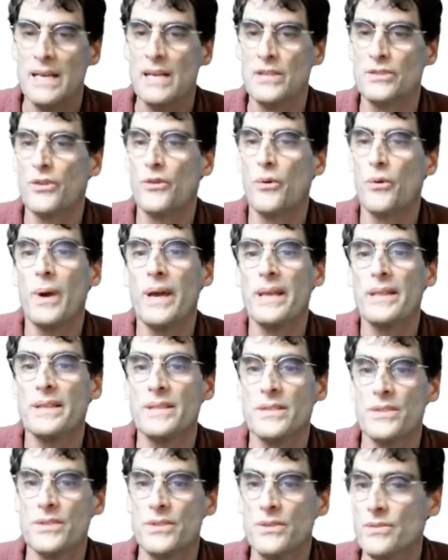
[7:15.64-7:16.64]
So the way
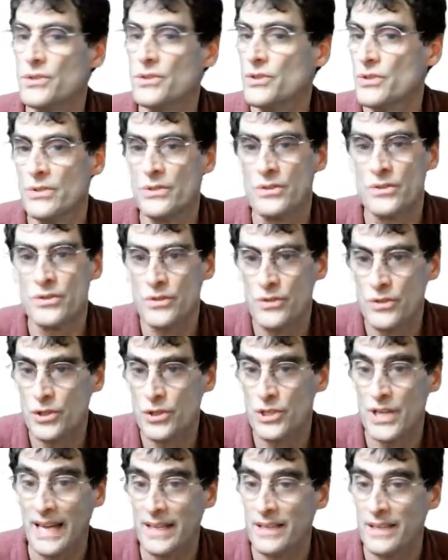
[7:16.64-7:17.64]
that students should
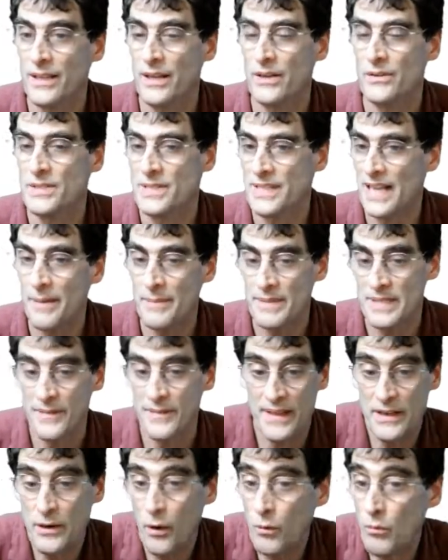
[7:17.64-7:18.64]
check their assignments,
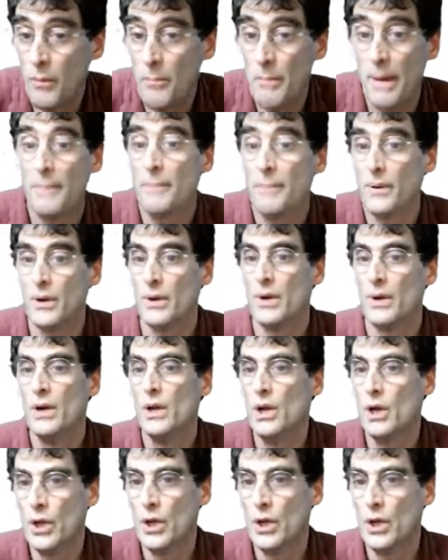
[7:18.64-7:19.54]
if they don't remember,